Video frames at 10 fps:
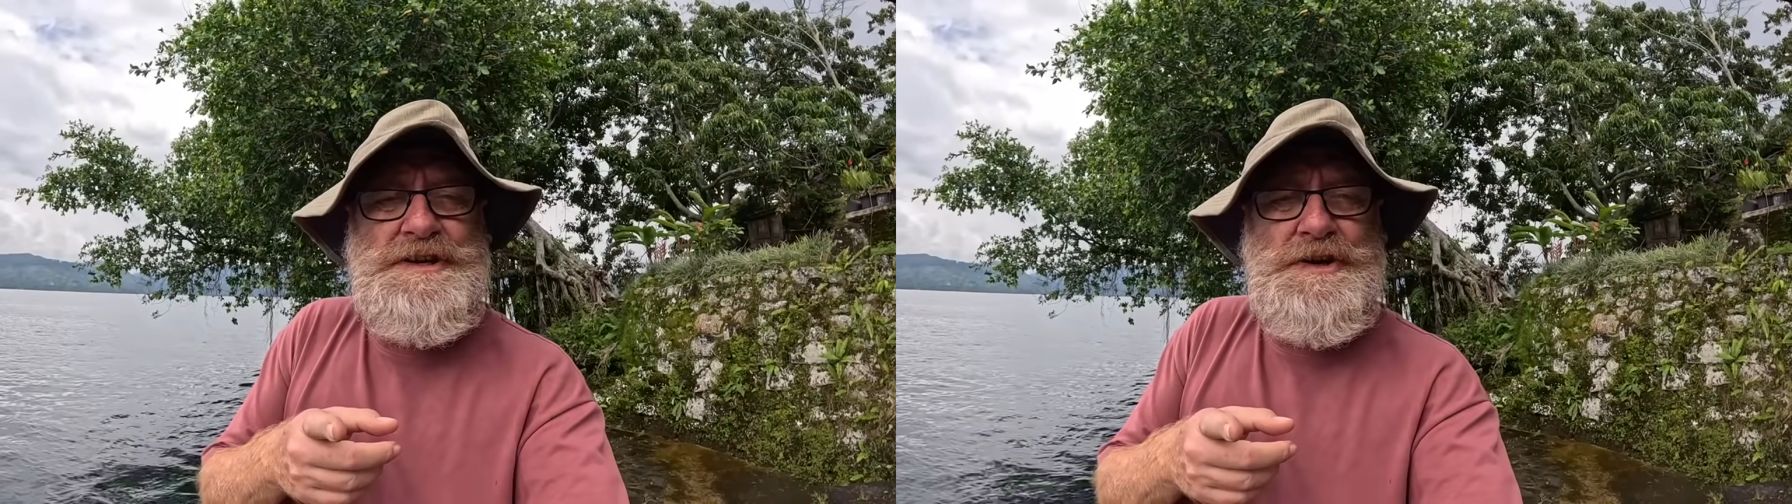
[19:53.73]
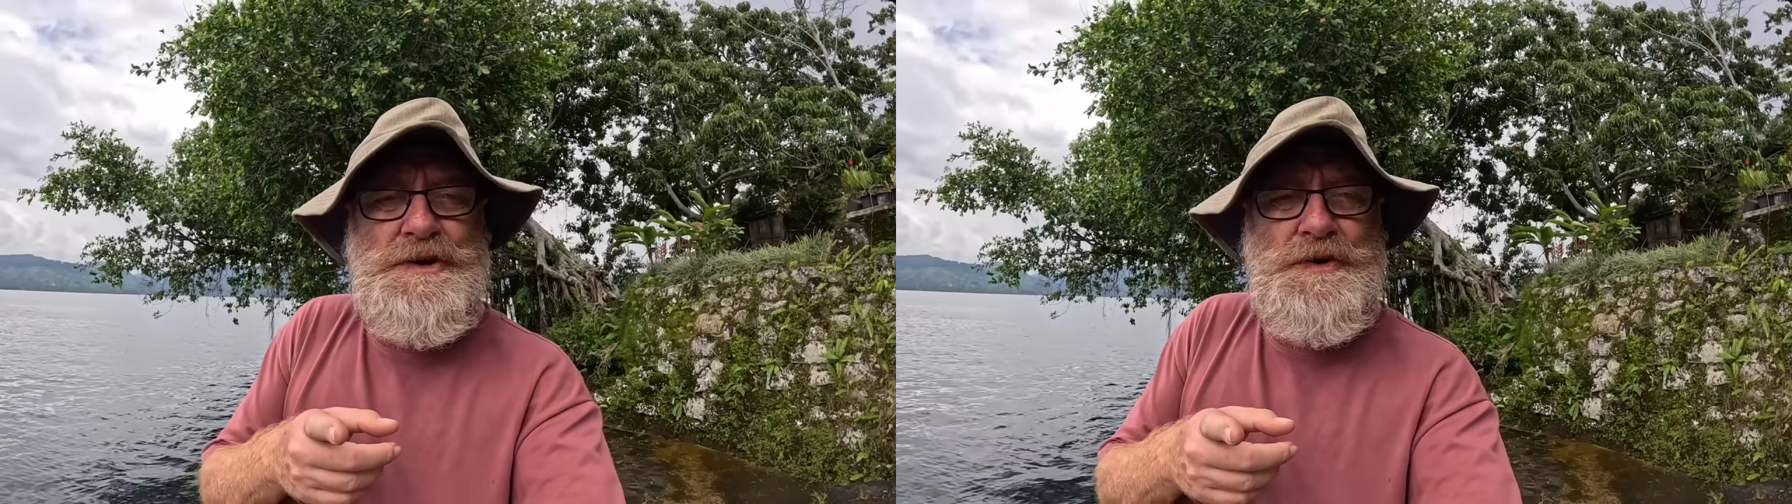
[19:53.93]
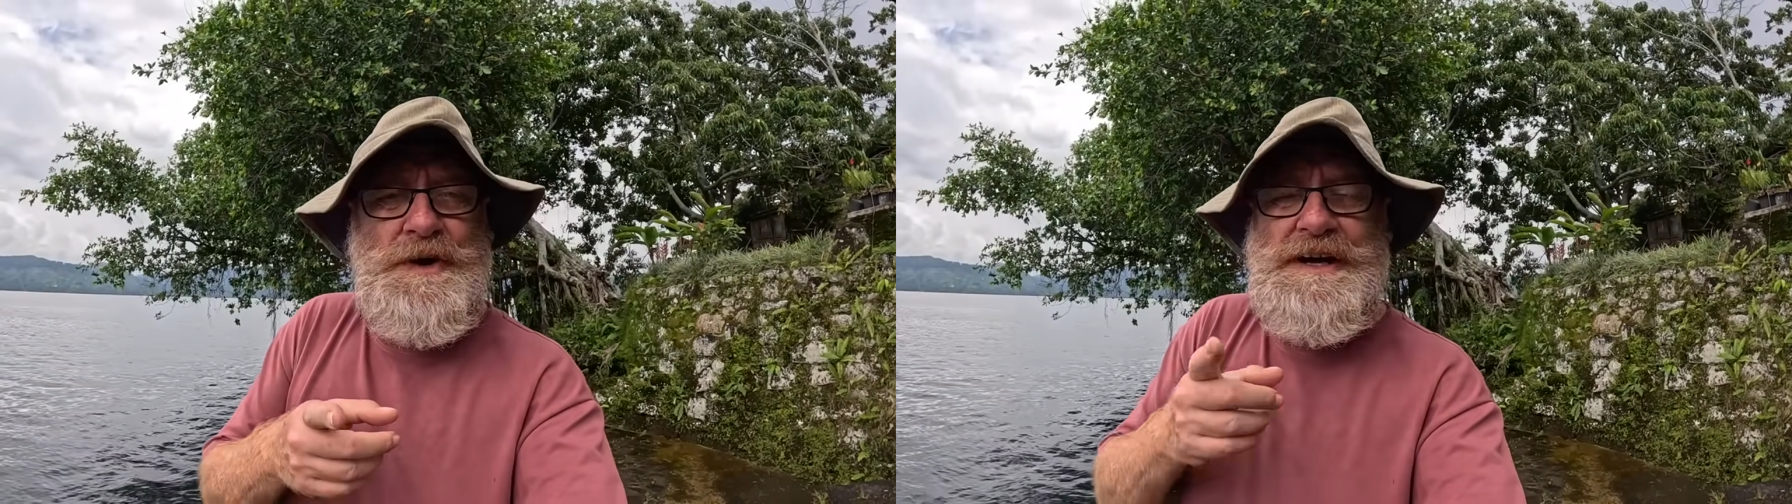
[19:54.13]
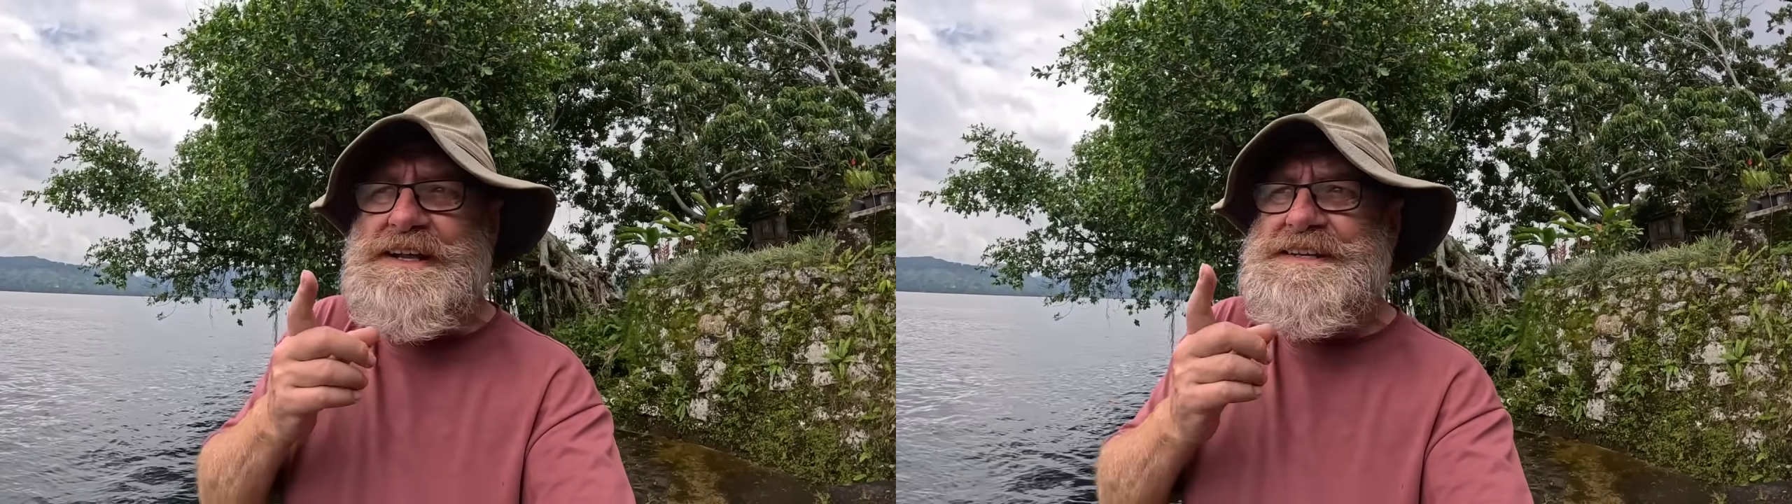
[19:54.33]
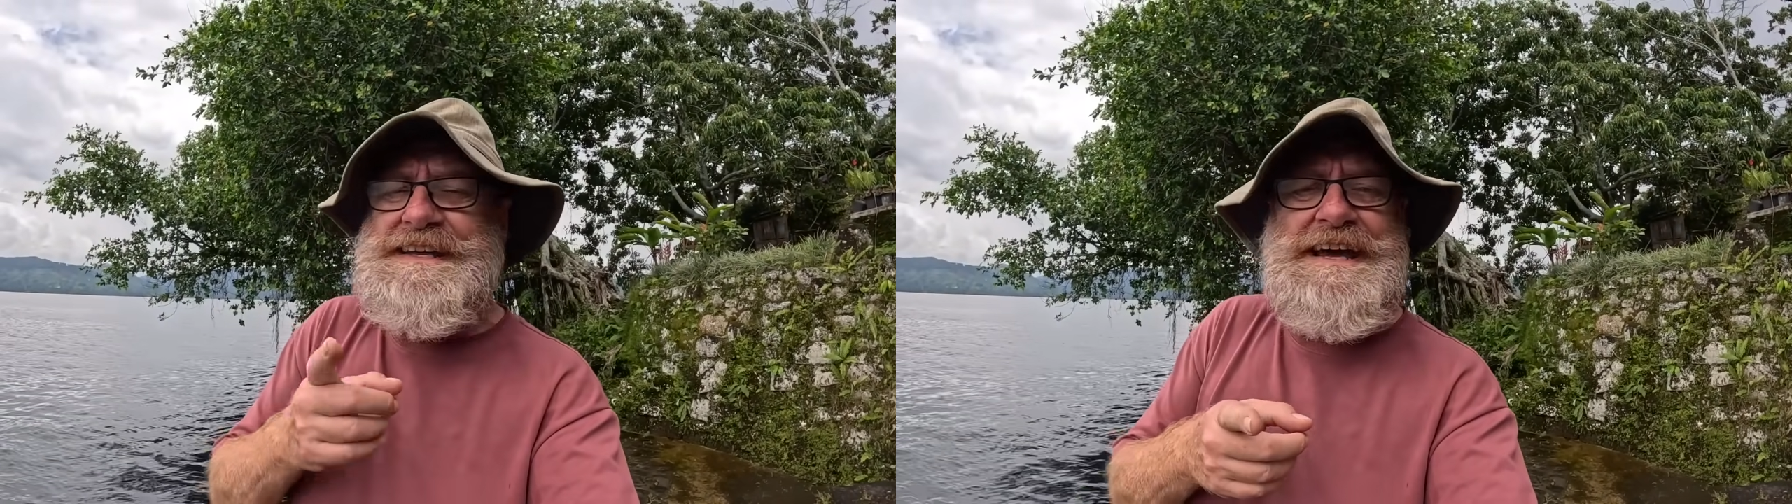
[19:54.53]
to
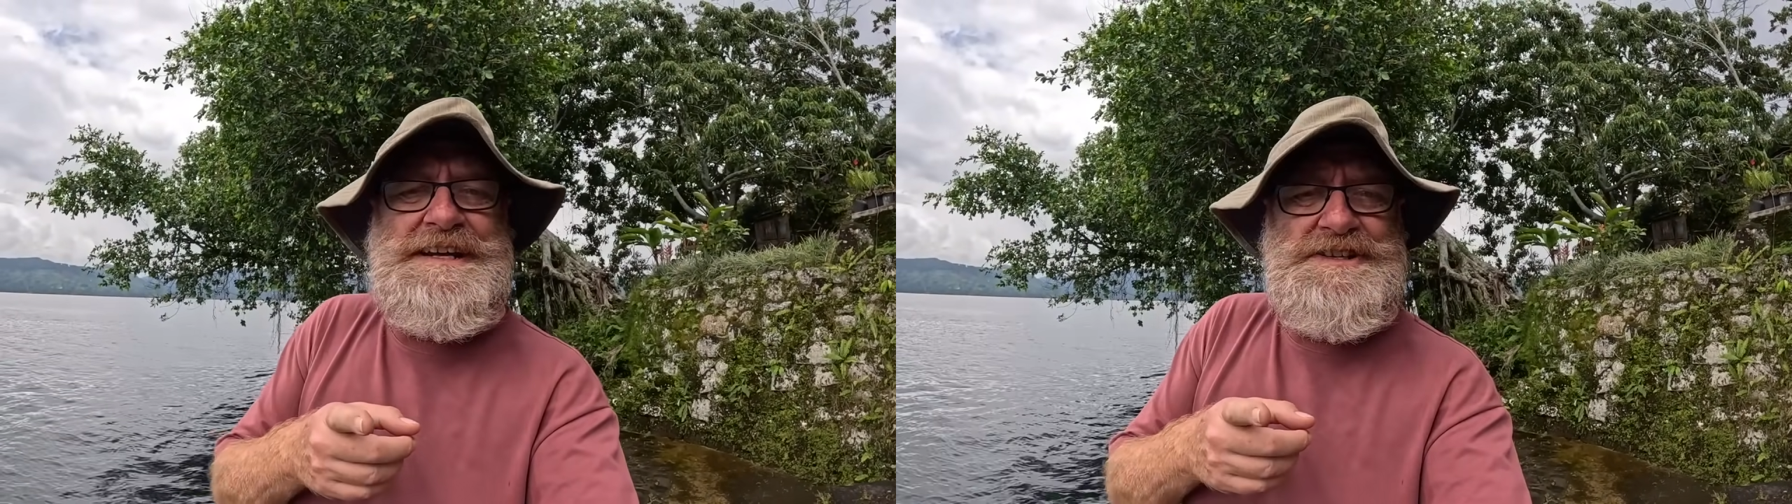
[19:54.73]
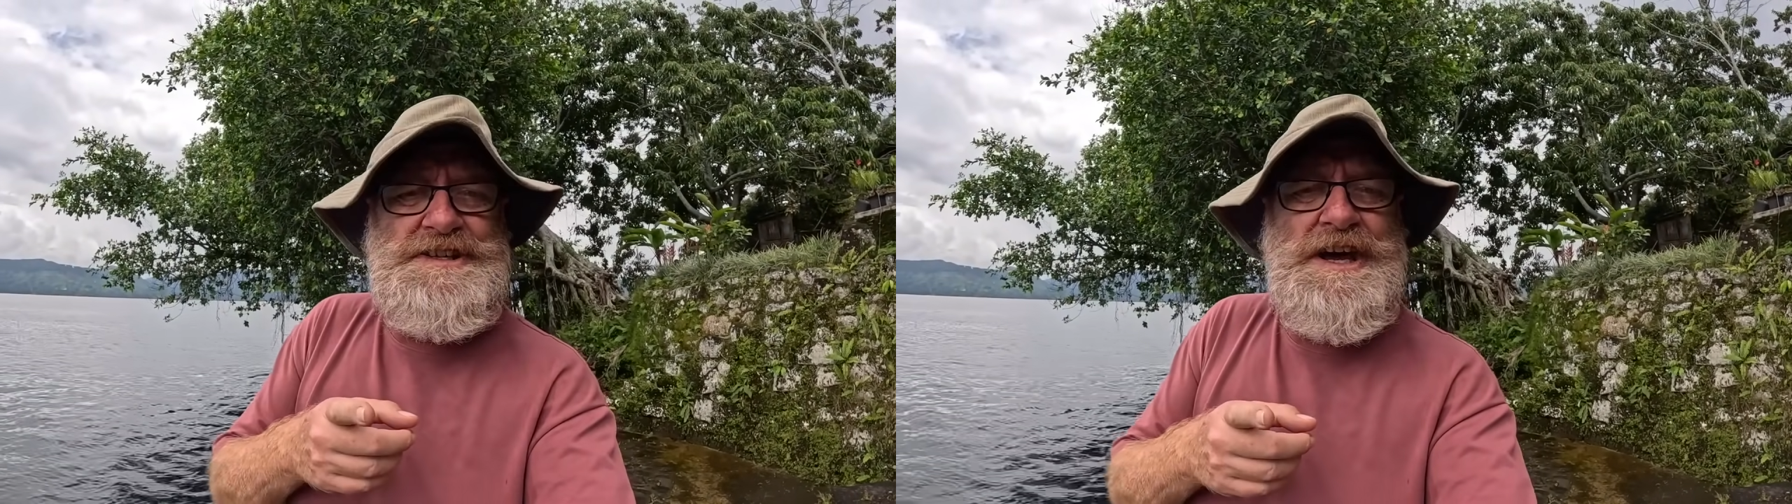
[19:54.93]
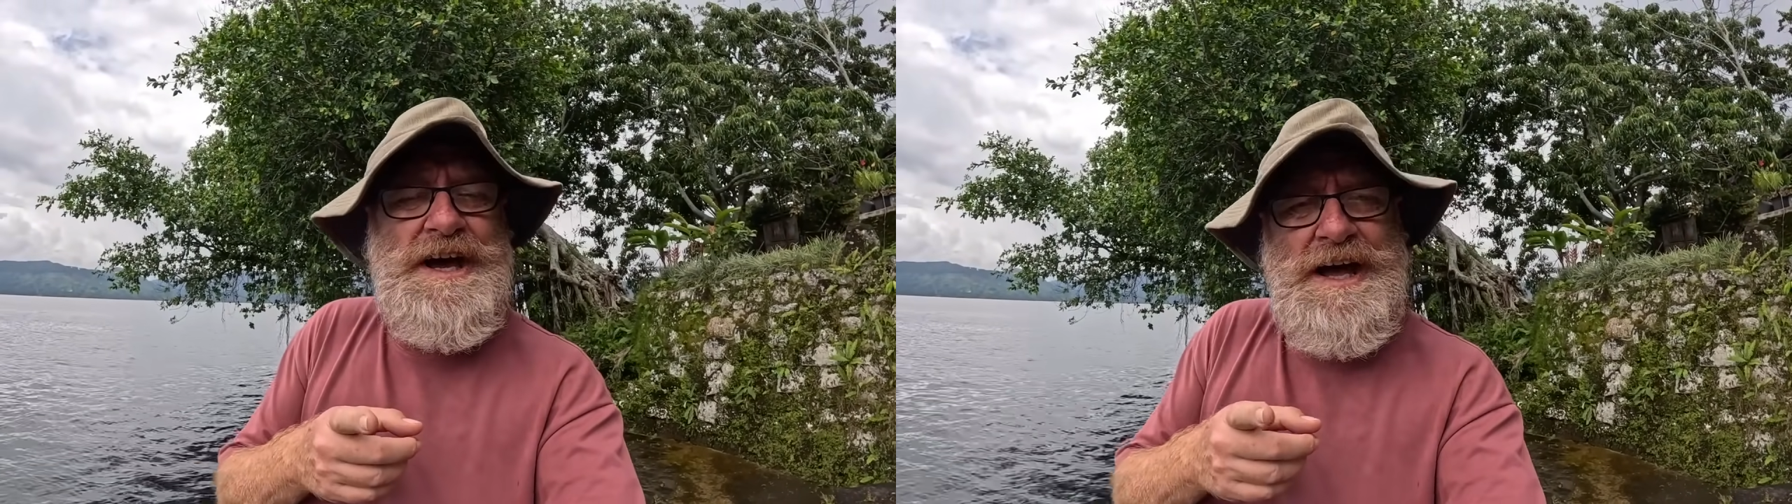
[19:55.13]
Dennis,